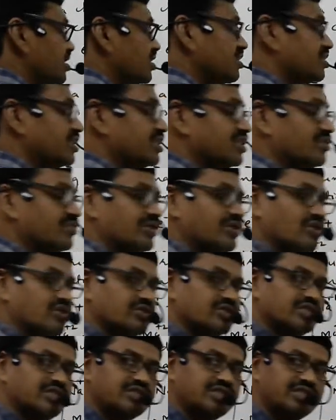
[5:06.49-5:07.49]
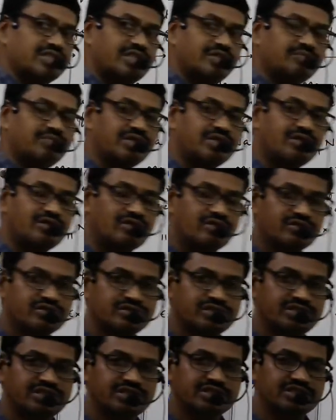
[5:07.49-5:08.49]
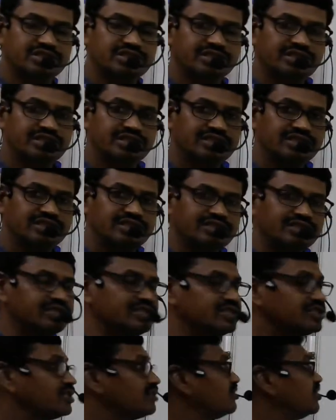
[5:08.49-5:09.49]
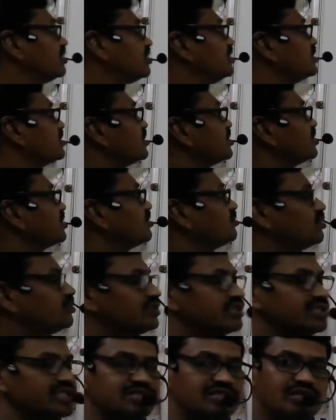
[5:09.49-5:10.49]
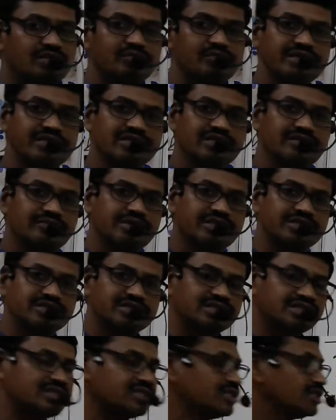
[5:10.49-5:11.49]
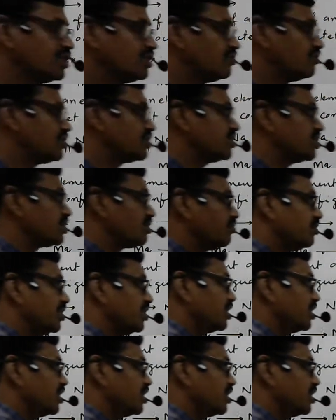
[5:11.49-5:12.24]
is nothing but oxidation number or oxidation state. Here we are discussing about just combining capacity. What is the combining